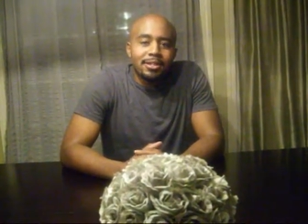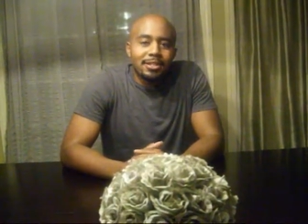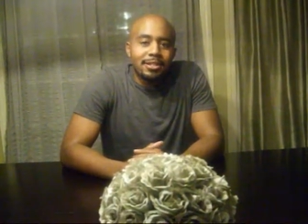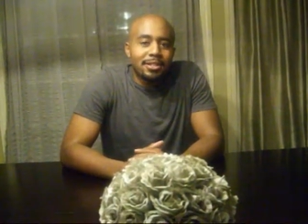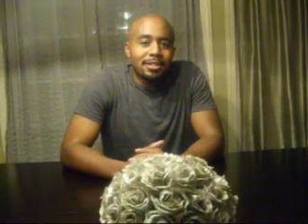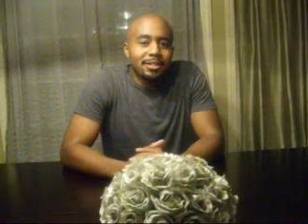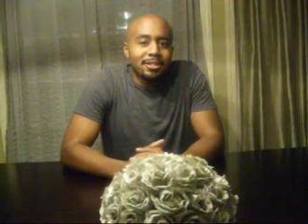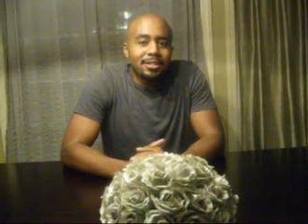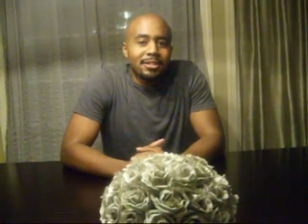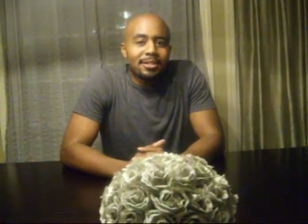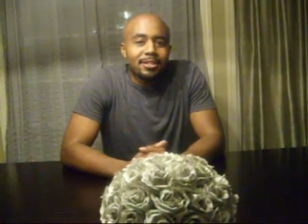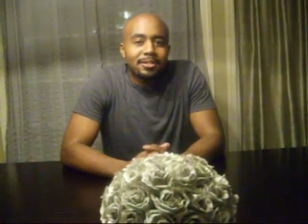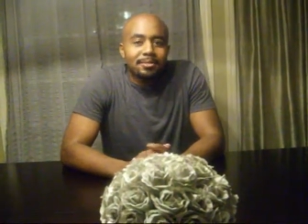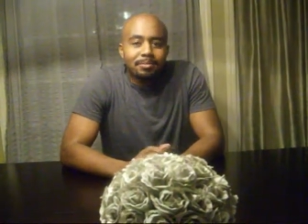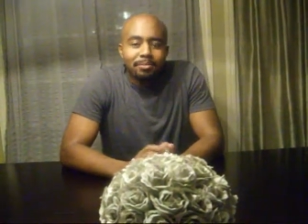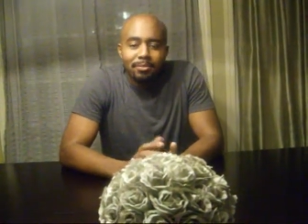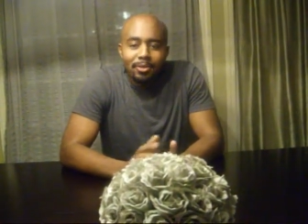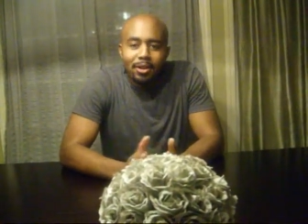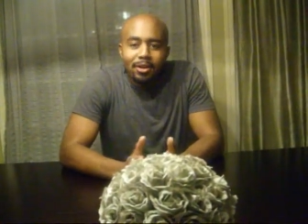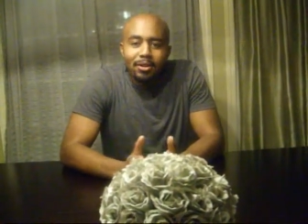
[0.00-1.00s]
She's
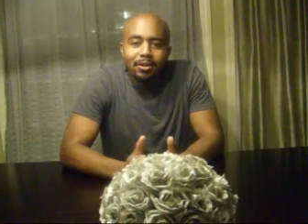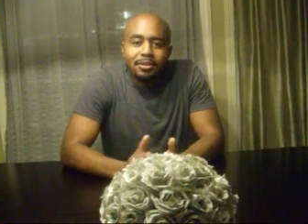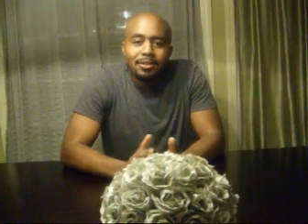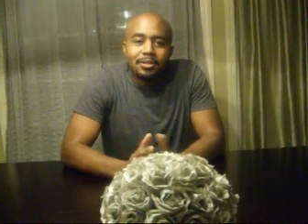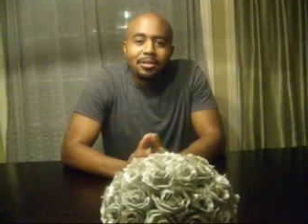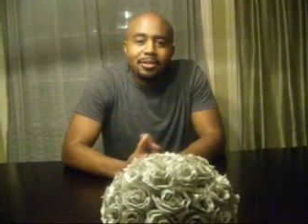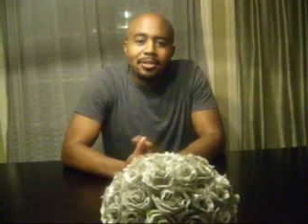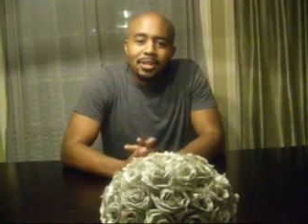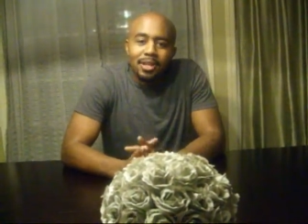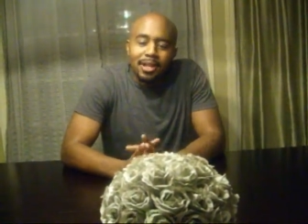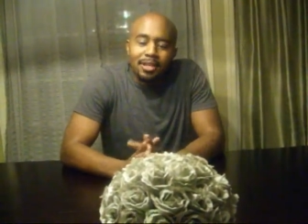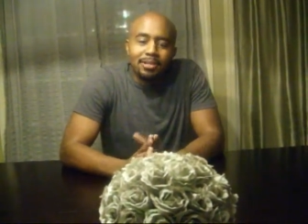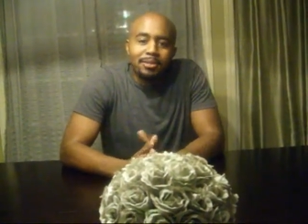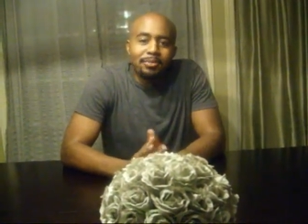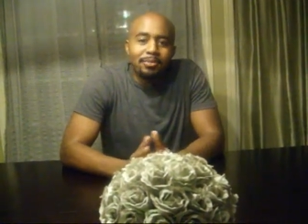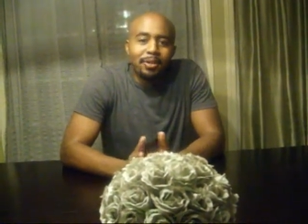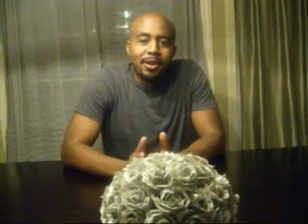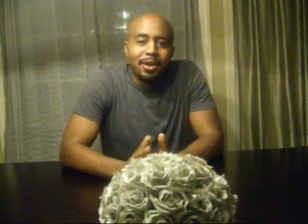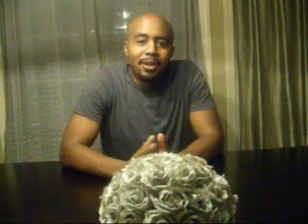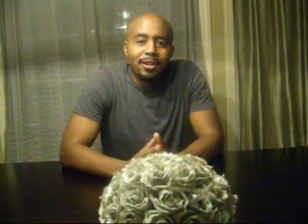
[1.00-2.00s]
bought lots
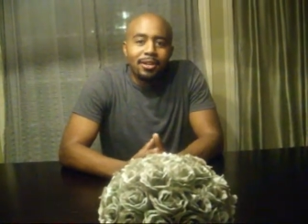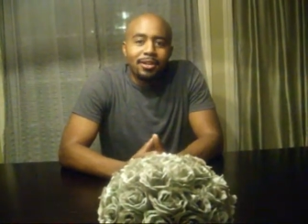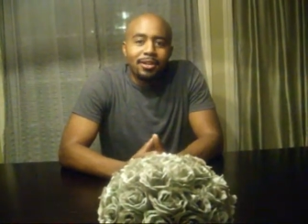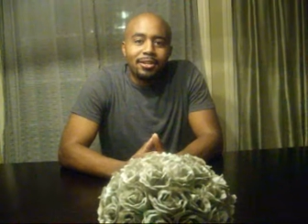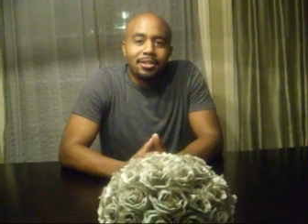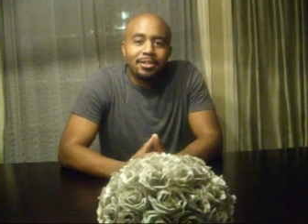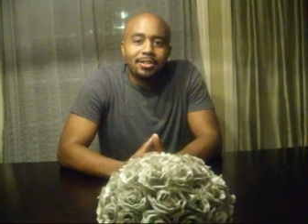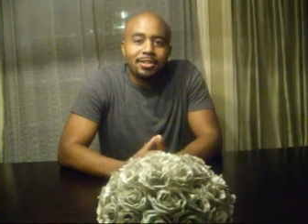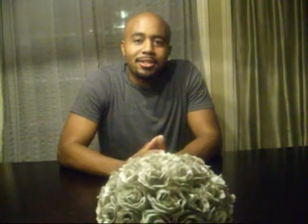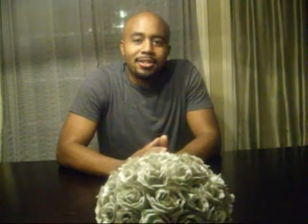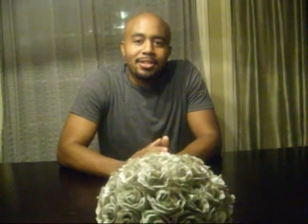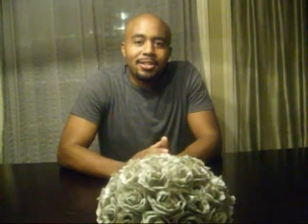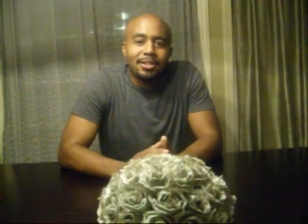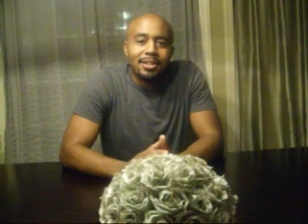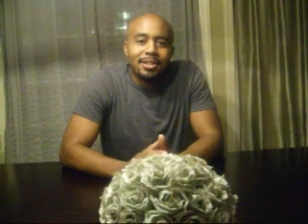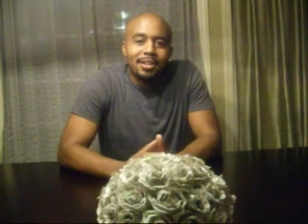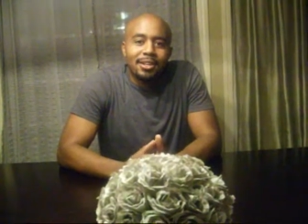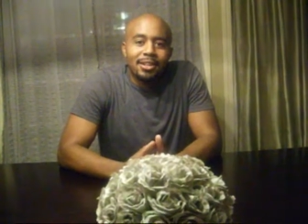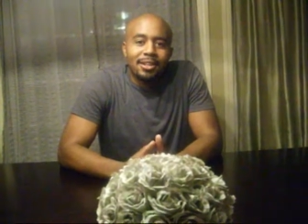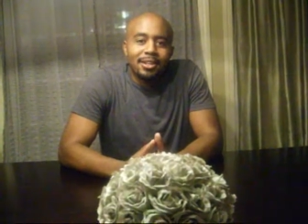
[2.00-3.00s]
of products
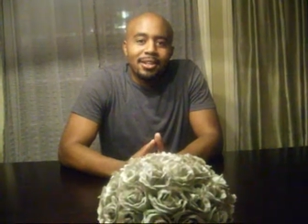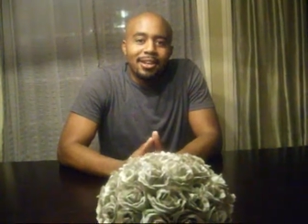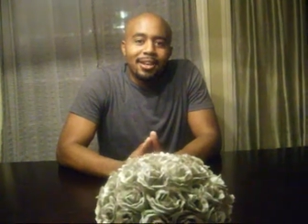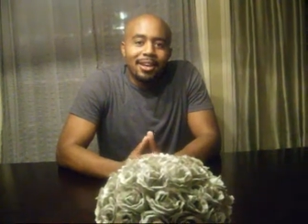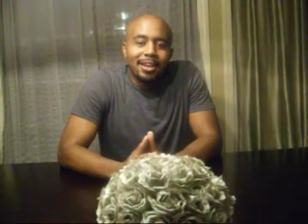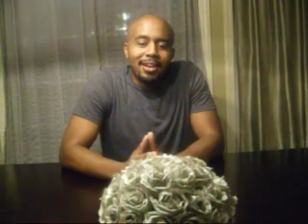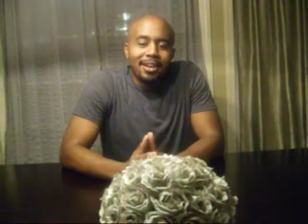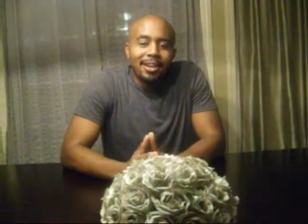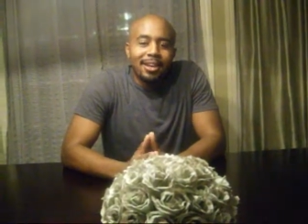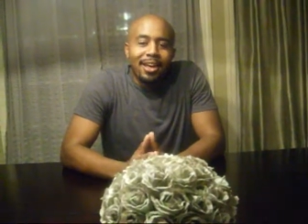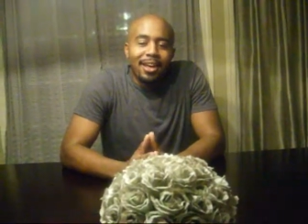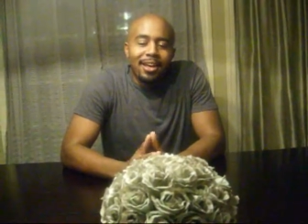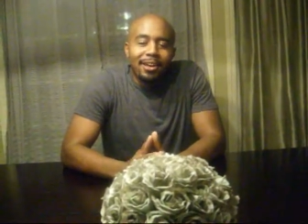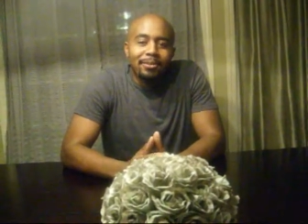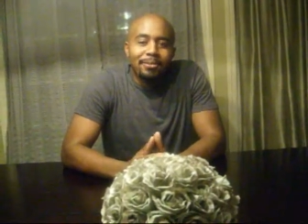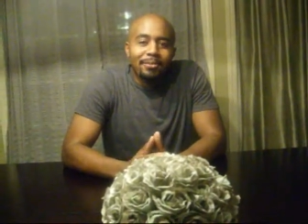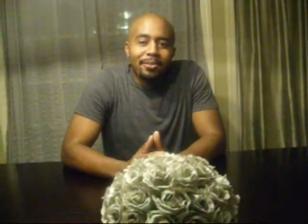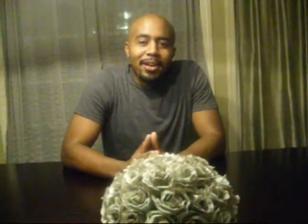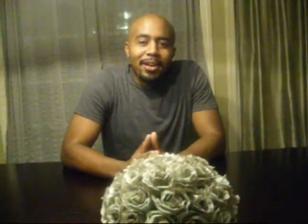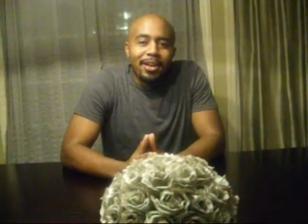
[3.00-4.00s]
and
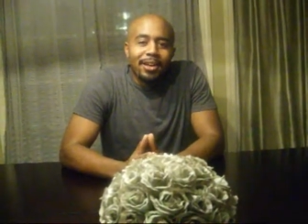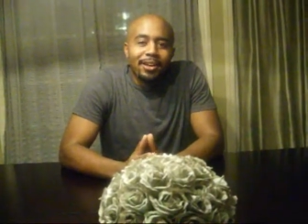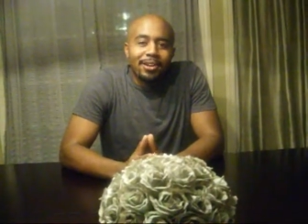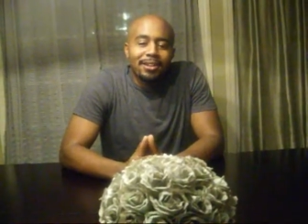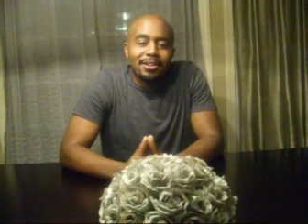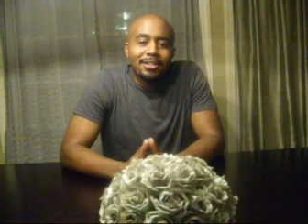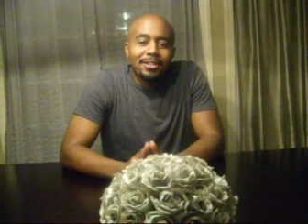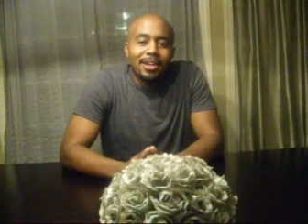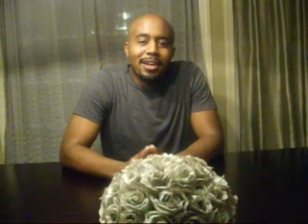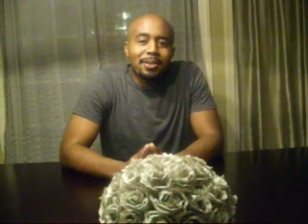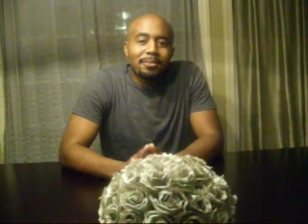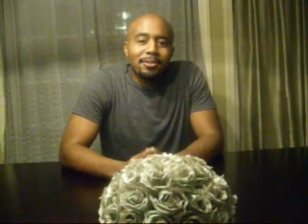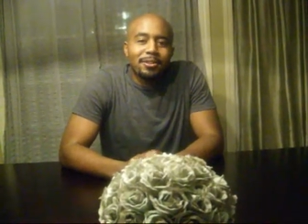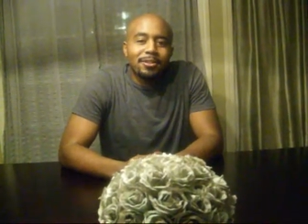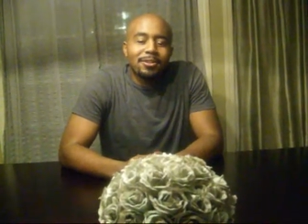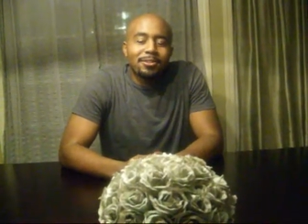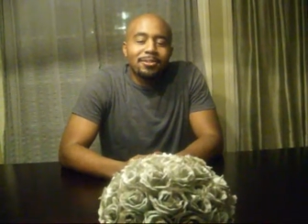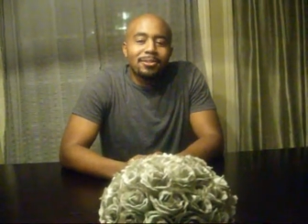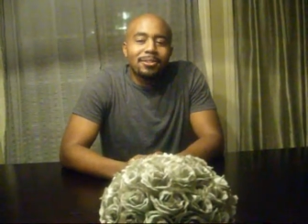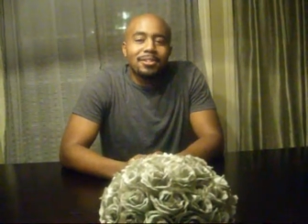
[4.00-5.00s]
had, had a good time
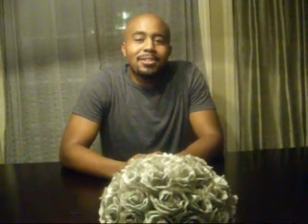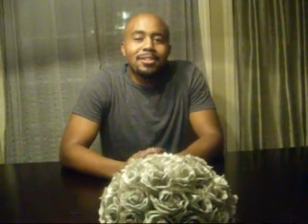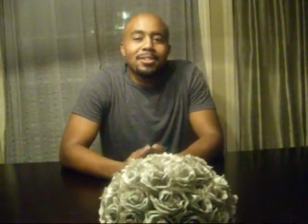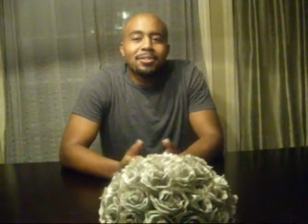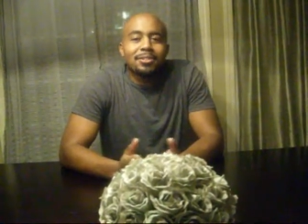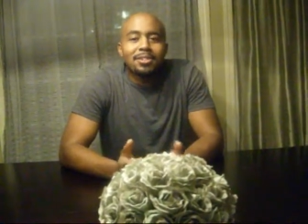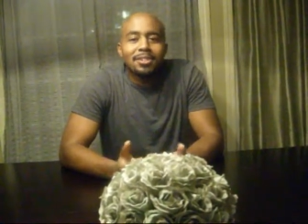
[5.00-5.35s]
in doing so.